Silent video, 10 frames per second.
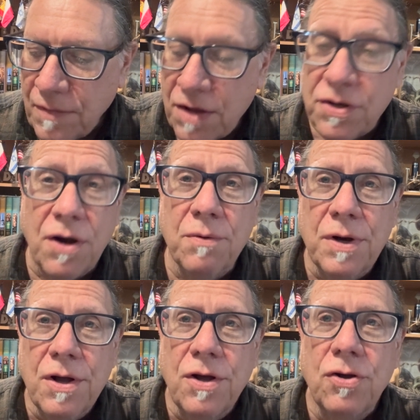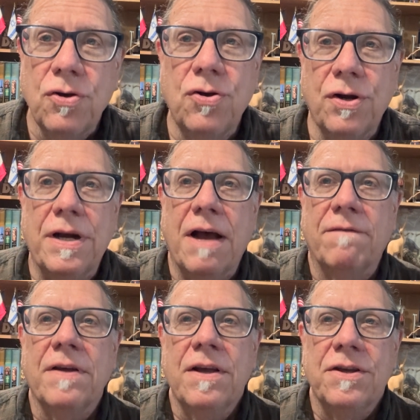So good
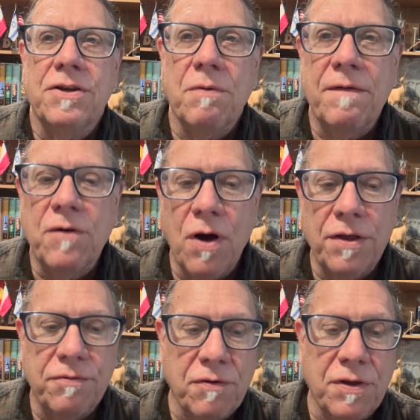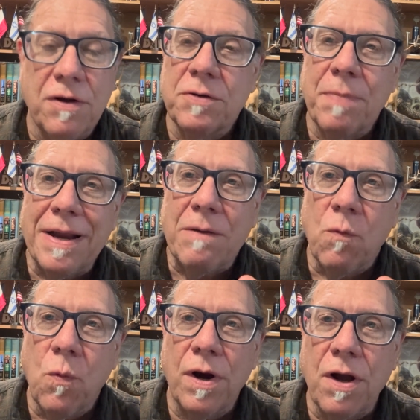enough. So we've gone through those, but
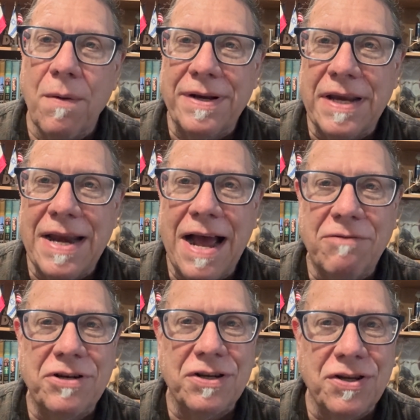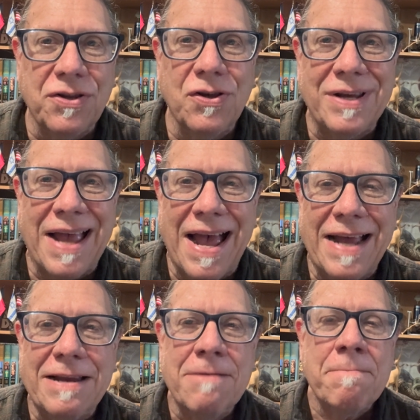we're going to now just look
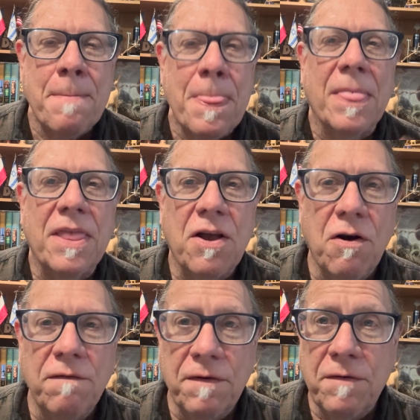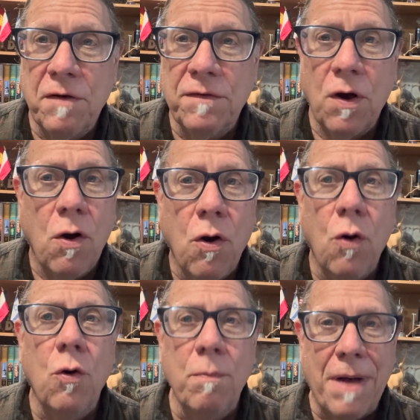at the overview of the
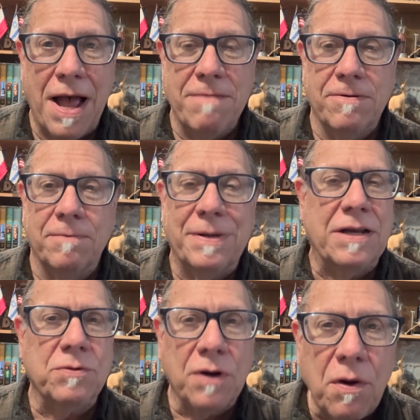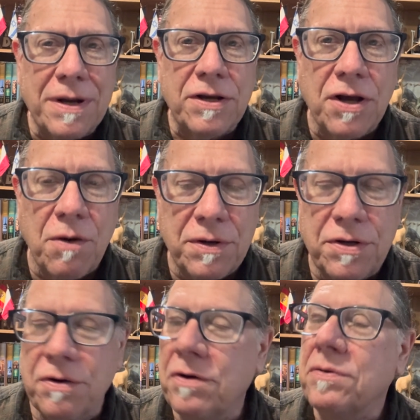whole Bible, because we're going to go
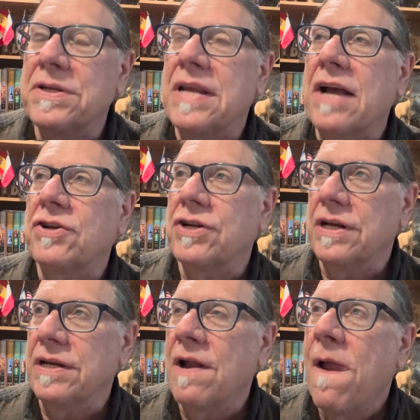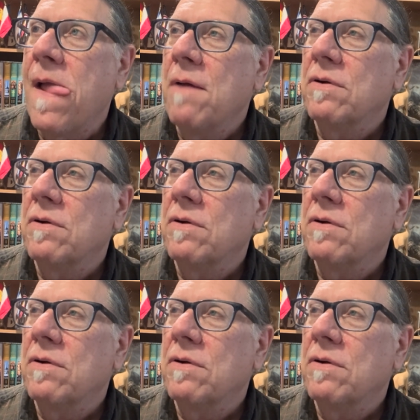into a new section. We're